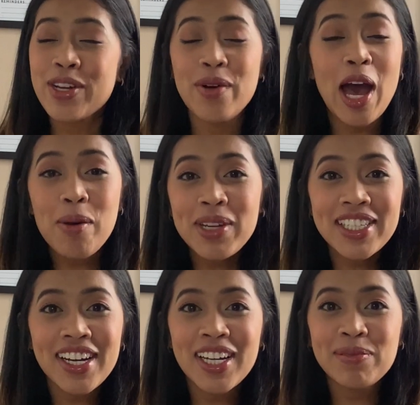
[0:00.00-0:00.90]
know how many
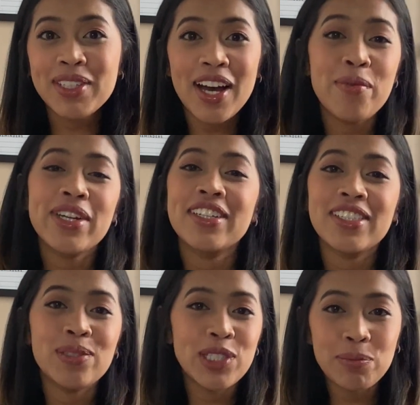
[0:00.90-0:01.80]
times I wanted
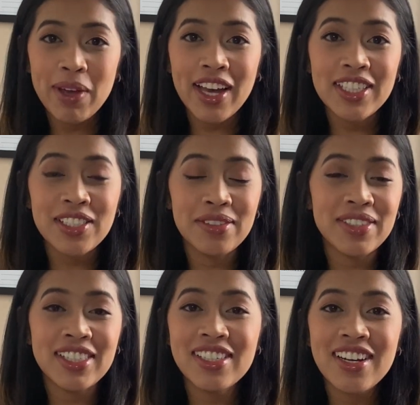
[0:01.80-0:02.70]
to switch back to
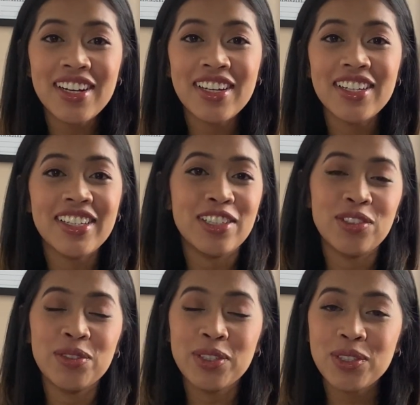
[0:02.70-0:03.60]
Asana
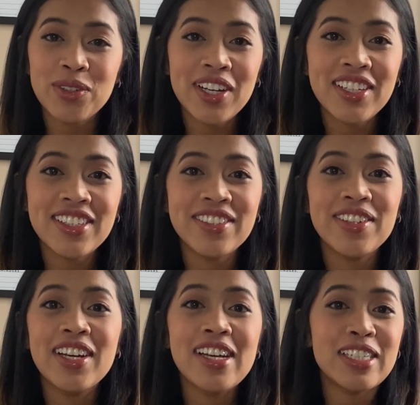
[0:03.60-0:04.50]
or
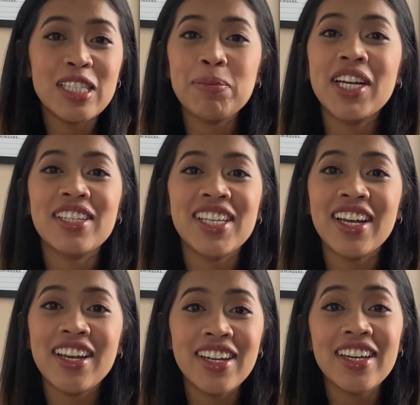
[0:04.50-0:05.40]
Trello just because I
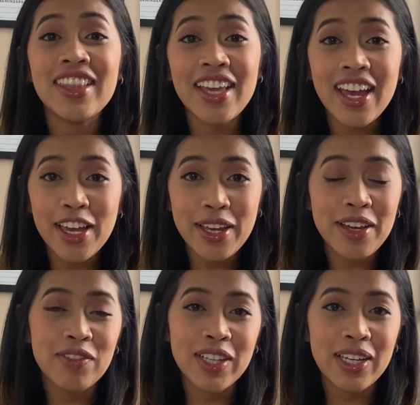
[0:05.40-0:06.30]
couldn't get the hang
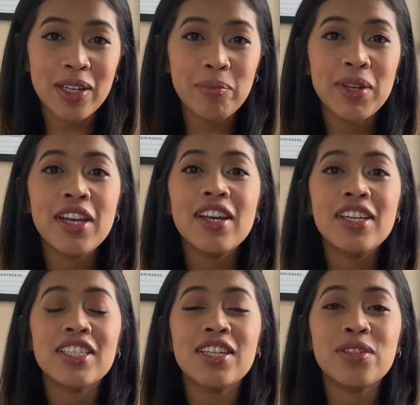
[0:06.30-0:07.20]
of ClickUp.
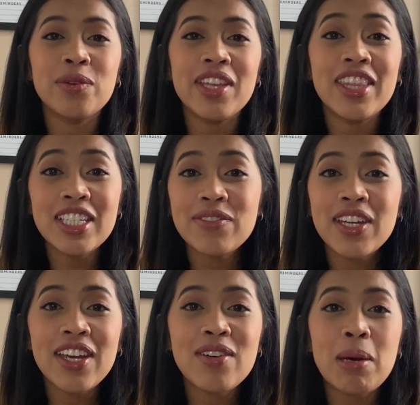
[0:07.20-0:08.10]
So in this
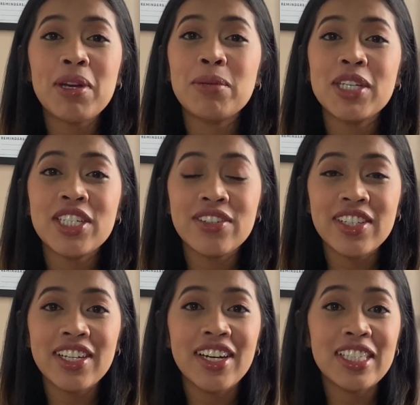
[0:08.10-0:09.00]
video, I'm going to be showing
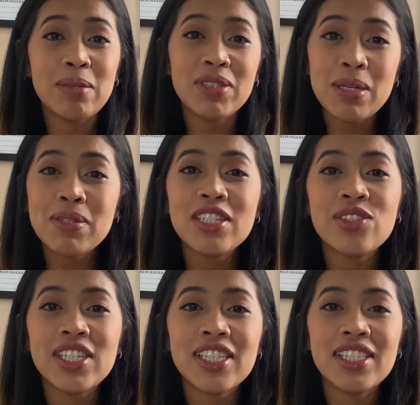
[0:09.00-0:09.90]
you guys some tips and
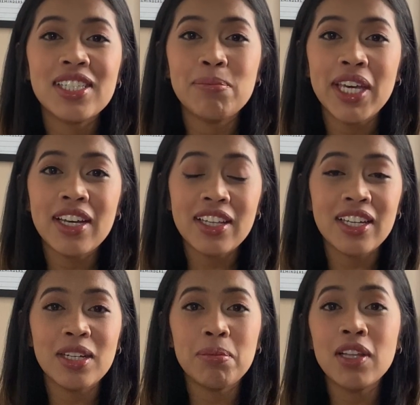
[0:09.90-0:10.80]
tricks to make
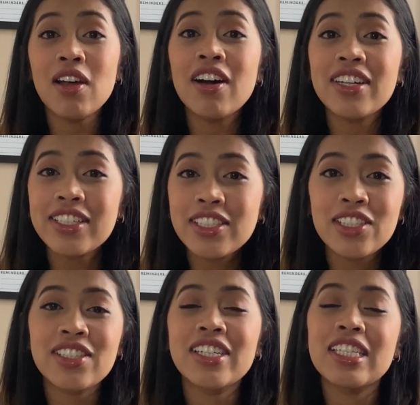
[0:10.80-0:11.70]
ClickUp a lot
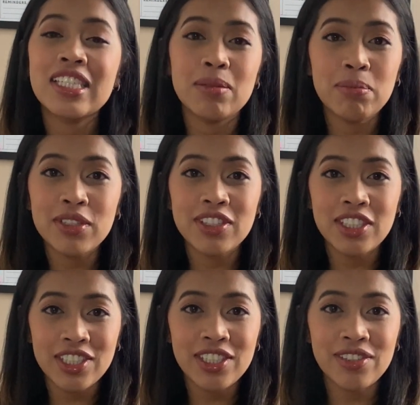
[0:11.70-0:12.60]
easier and simpler
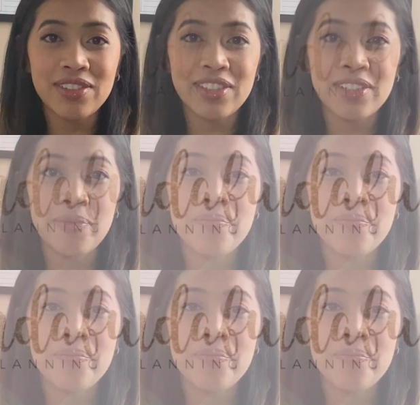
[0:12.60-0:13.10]
to use.